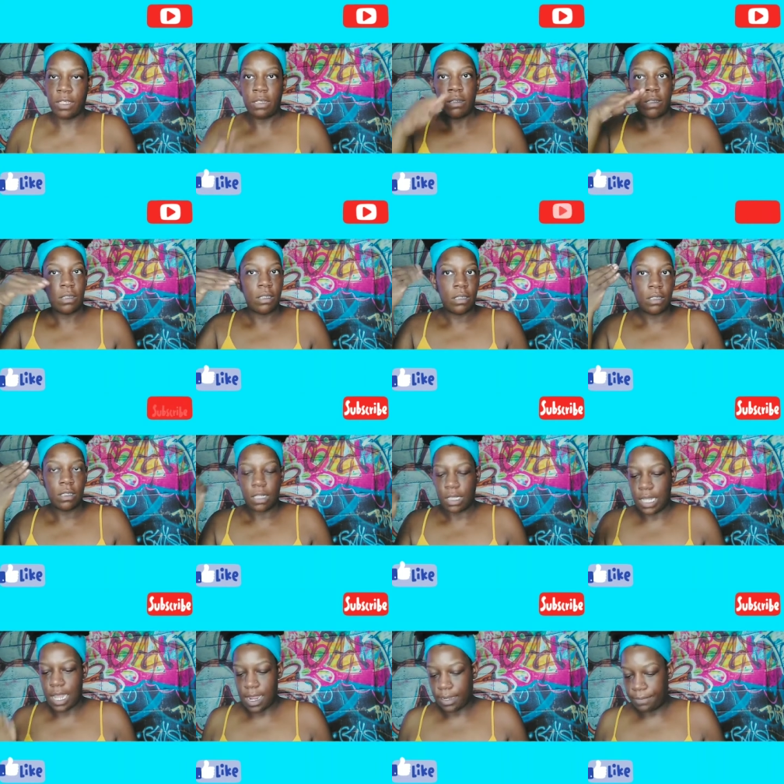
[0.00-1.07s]
to
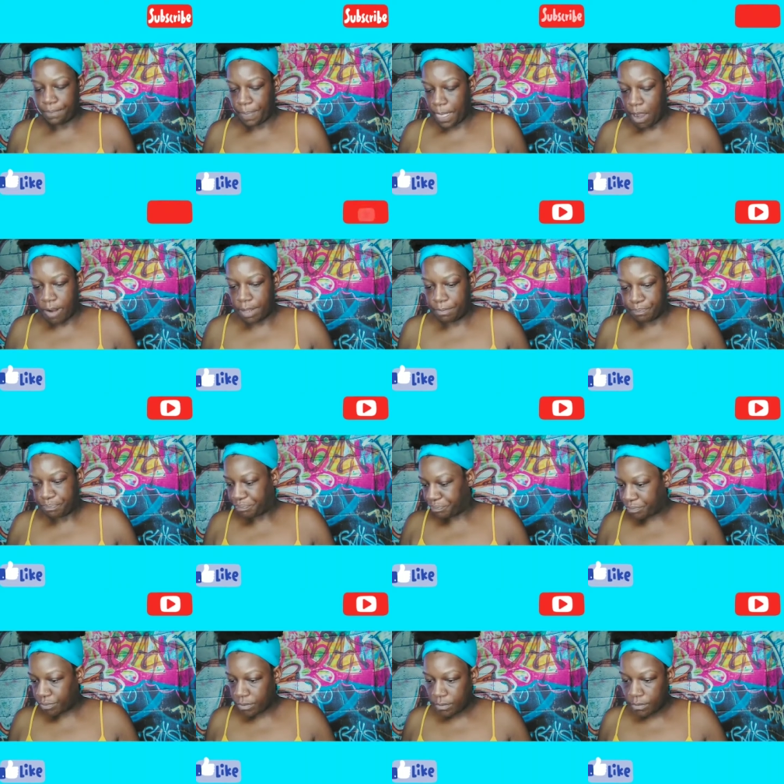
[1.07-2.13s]
line. All right,
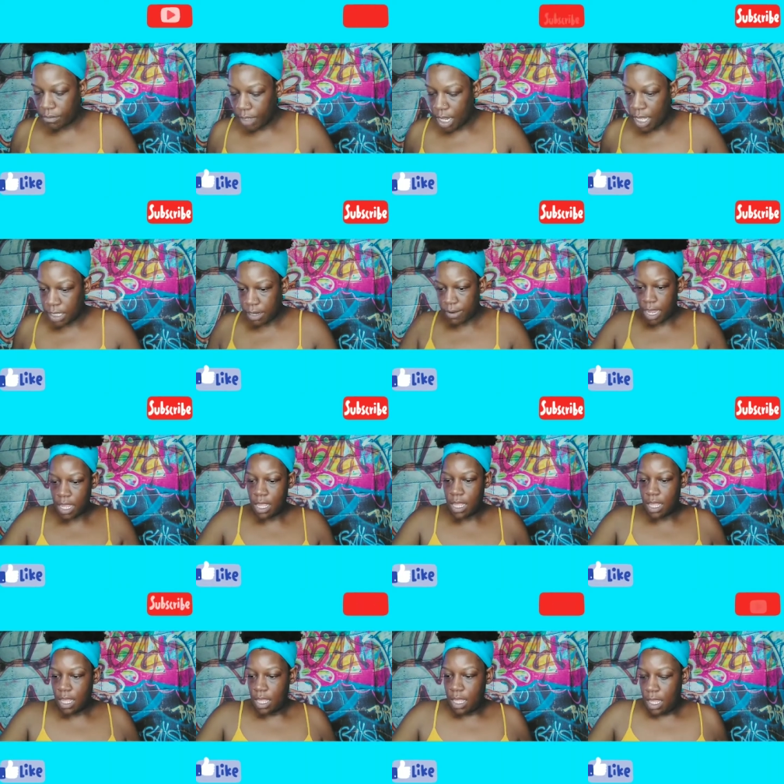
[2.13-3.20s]
that's all right.
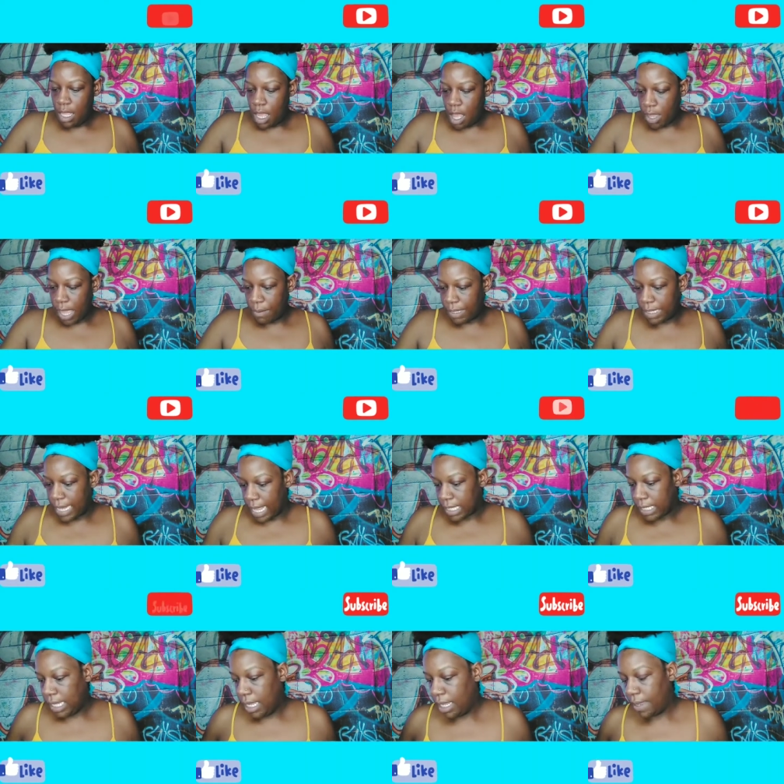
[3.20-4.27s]
Okay, what's
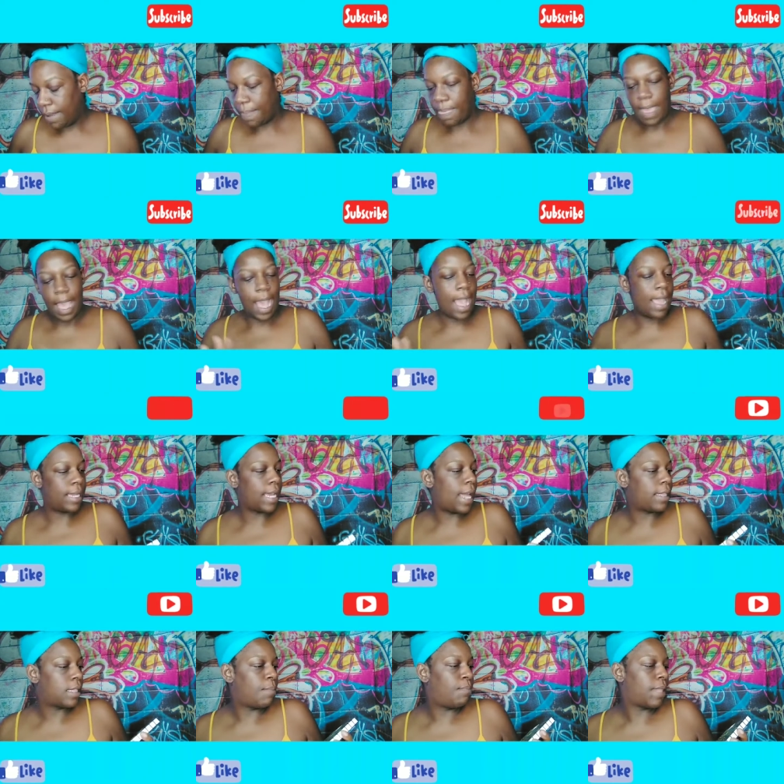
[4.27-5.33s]
next? I
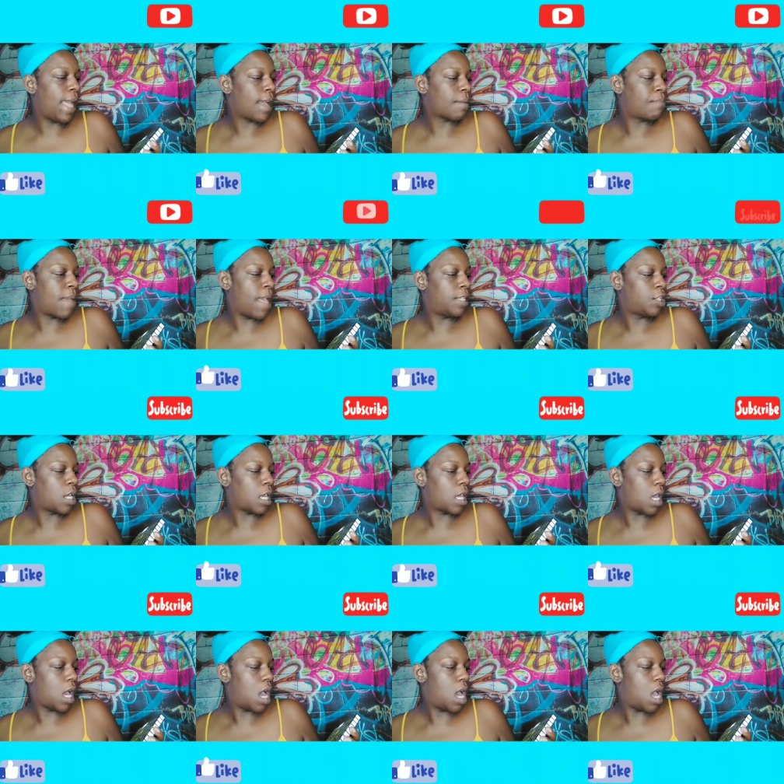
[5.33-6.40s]
got the Black Magic
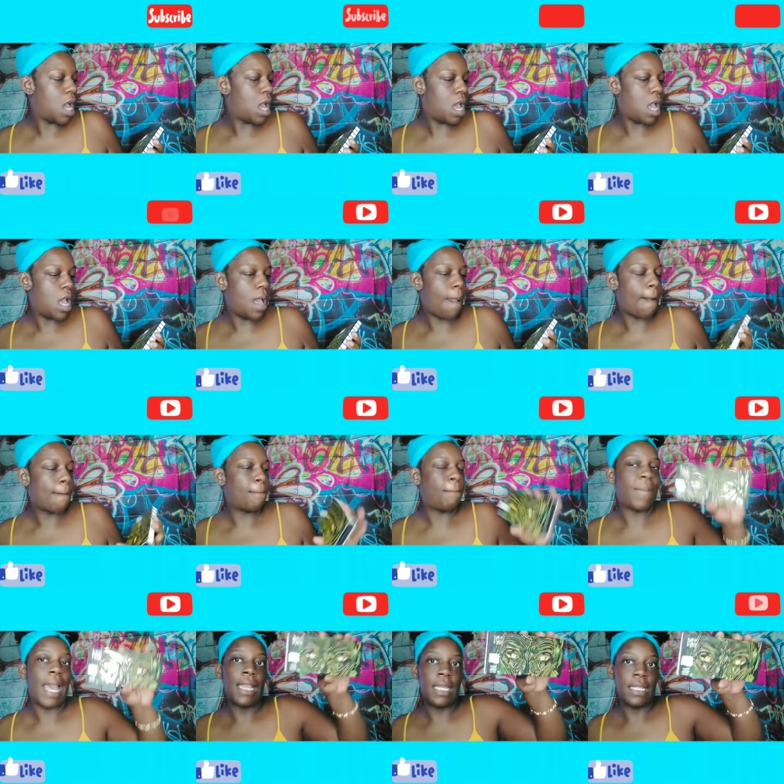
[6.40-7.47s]

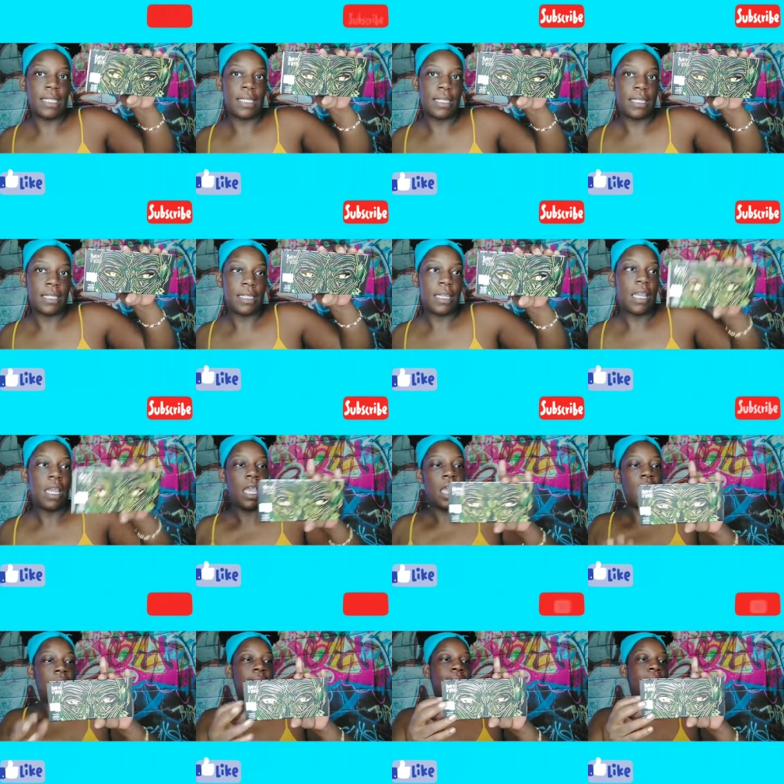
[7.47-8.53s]
palette
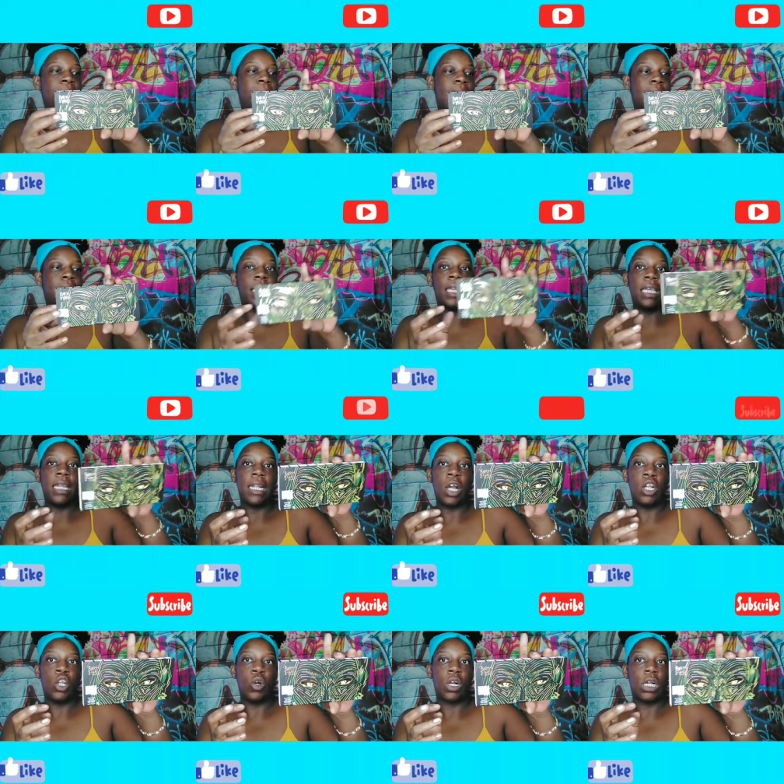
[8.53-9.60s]
and I got mine in
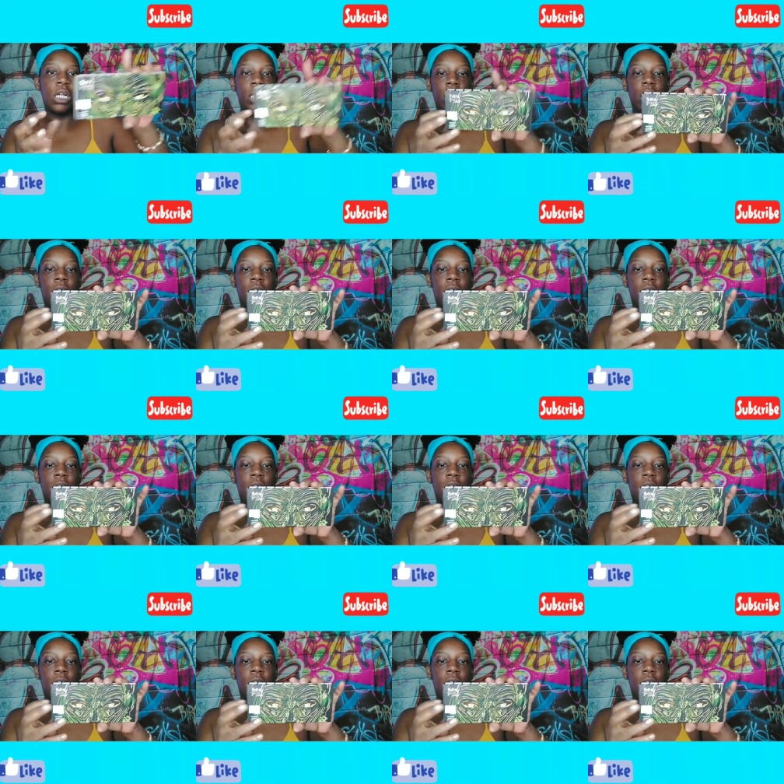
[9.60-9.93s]
Allure.